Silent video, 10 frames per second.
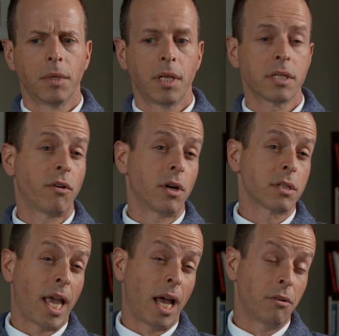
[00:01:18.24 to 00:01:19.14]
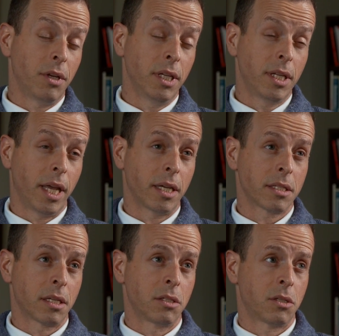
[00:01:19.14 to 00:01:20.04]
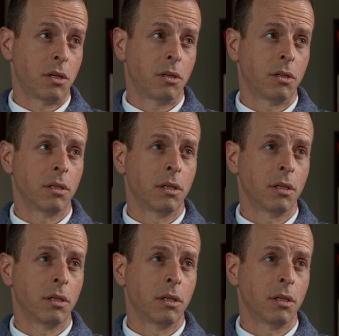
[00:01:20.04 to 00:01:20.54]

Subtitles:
And then as far as calorie intake is concerned,